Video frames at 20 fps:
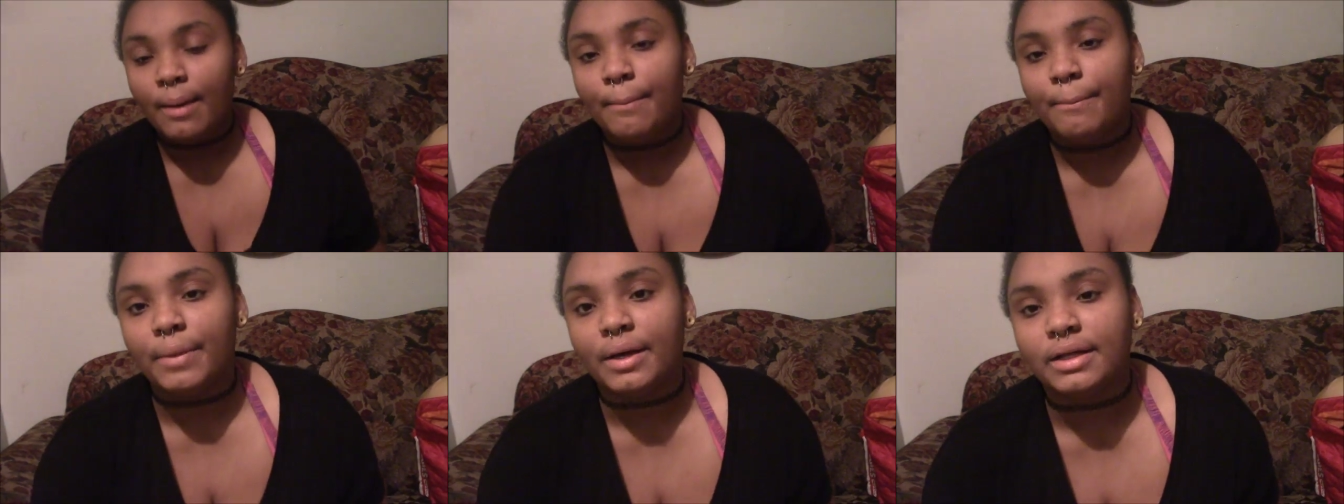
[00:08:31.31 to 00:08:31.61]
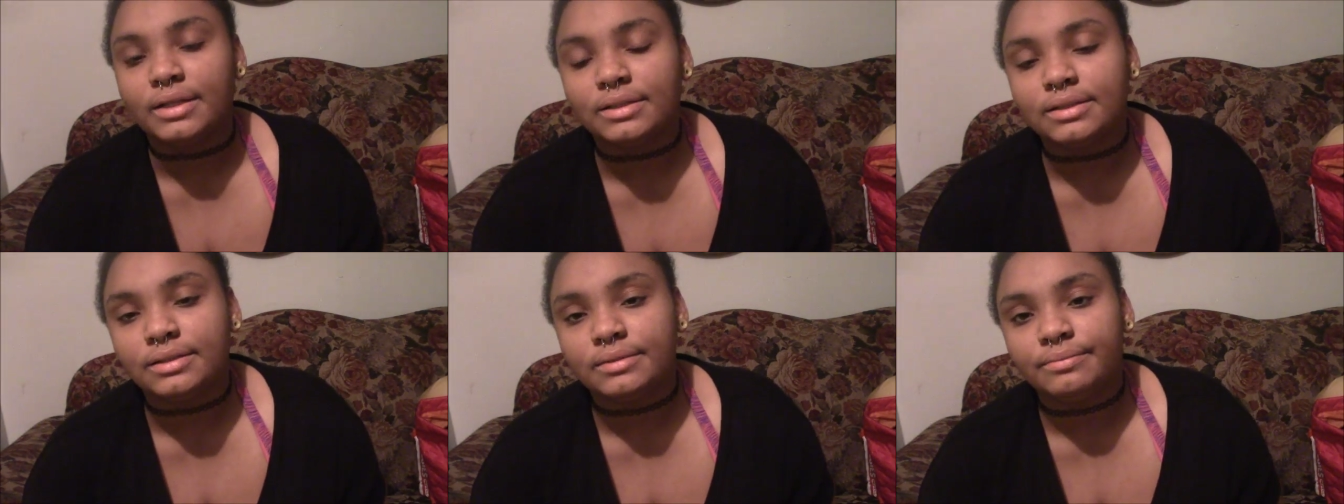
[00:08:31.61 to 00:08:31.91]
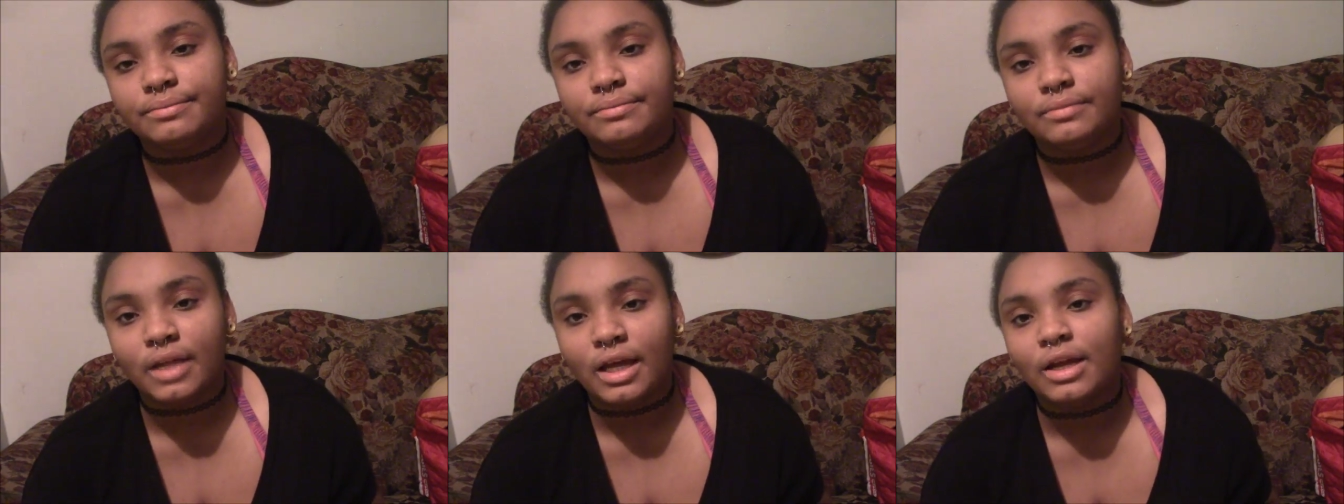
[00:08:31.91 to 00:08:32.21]
but
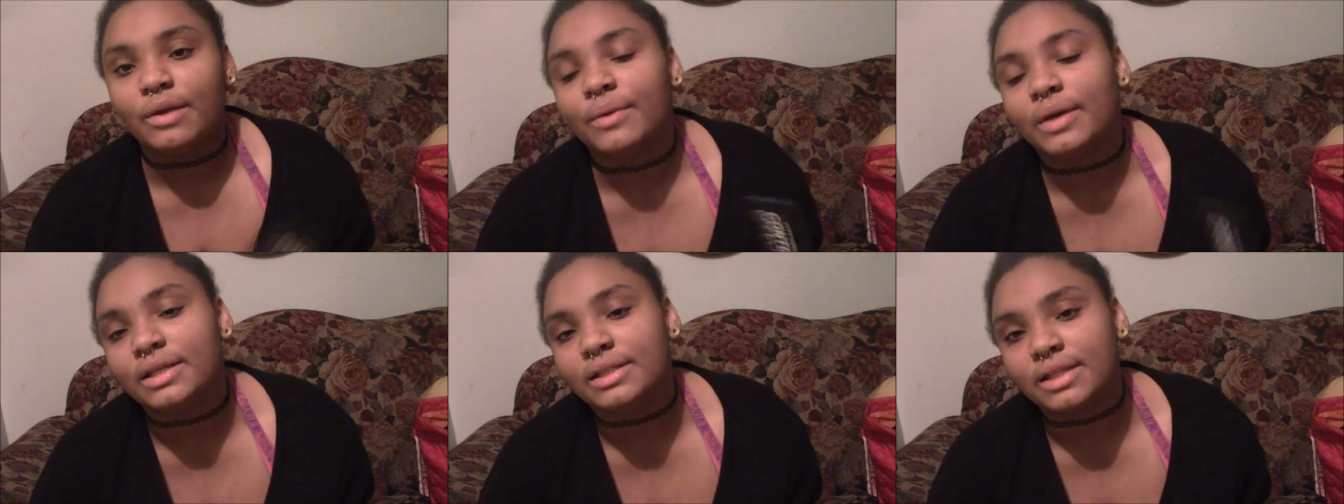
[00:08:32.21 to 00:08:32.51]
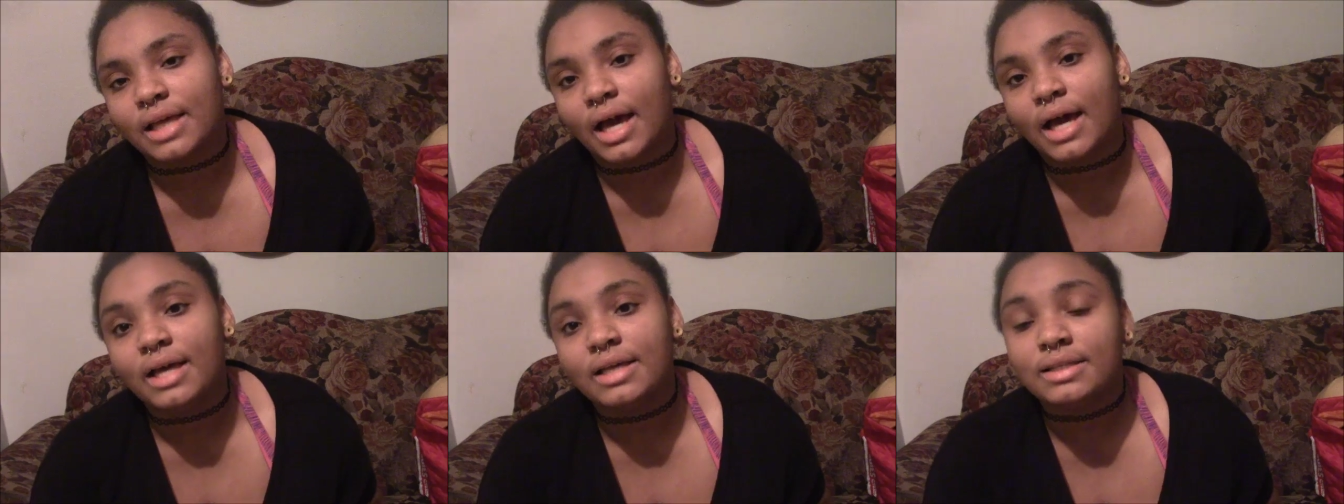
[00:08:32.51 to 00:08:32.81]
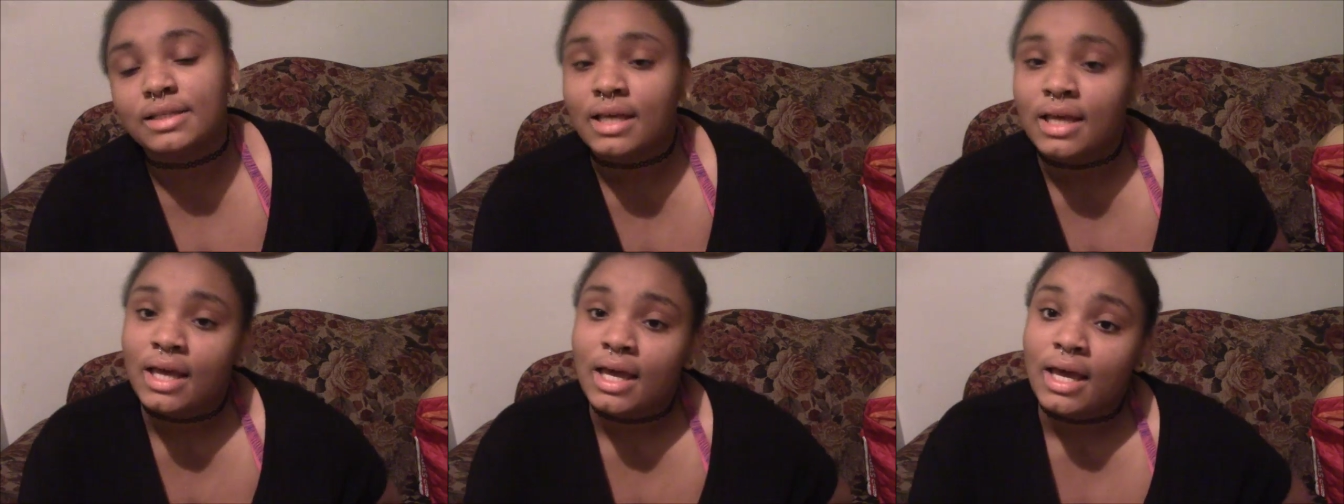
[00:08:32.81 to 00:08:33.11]
anyways,
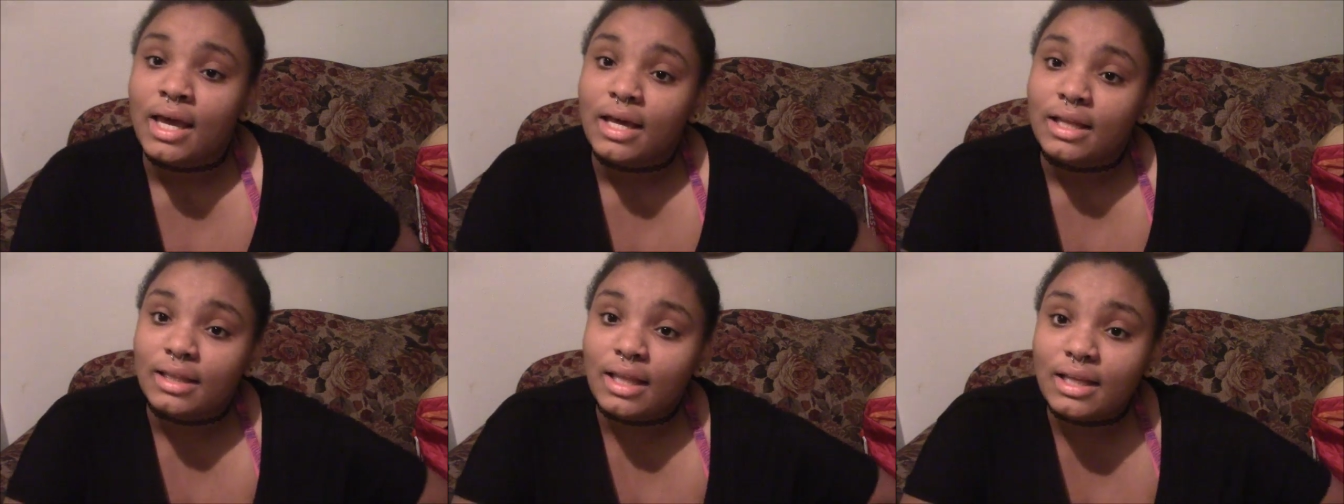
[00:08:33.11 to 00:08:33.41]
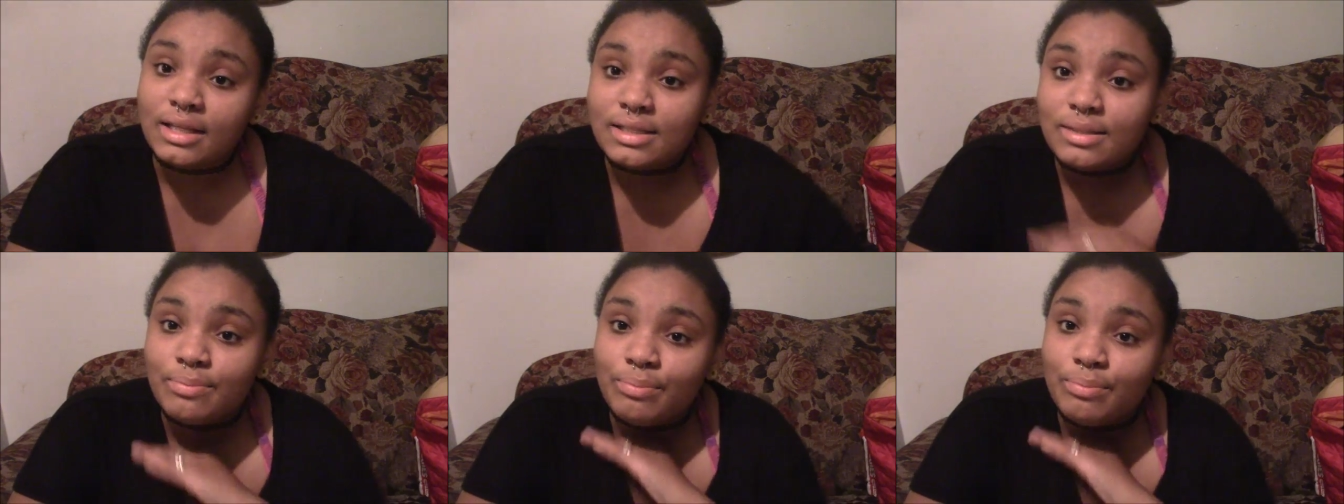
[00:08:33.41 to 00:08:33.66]
guys, that's